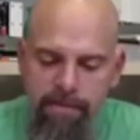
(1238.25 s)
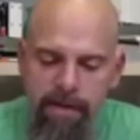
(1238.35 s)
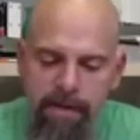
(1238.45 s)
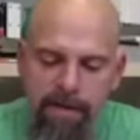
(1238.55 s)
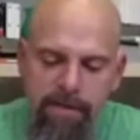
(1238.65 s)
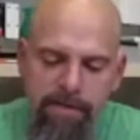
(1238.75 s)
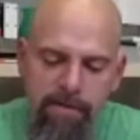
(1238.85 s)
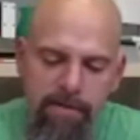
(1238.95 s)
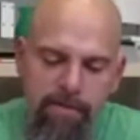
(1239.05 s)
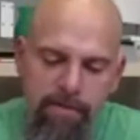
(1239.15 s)
Uh, these
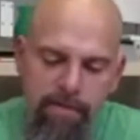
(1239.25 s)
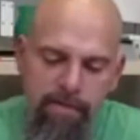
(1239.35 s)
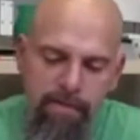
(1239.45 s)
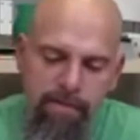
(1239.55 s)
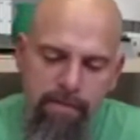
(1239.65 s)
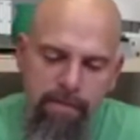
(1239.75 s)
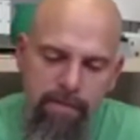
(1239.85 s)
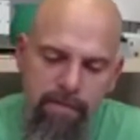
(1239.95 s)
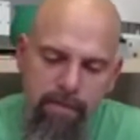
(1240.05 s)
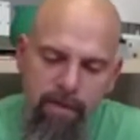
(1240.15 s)
are
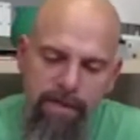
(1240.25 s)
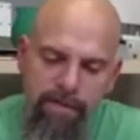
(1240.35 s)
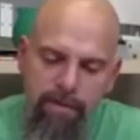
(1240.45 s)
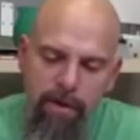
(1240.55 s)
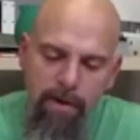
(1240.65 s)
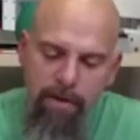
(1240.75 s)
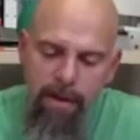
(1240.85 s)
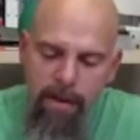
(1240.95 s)
way too long.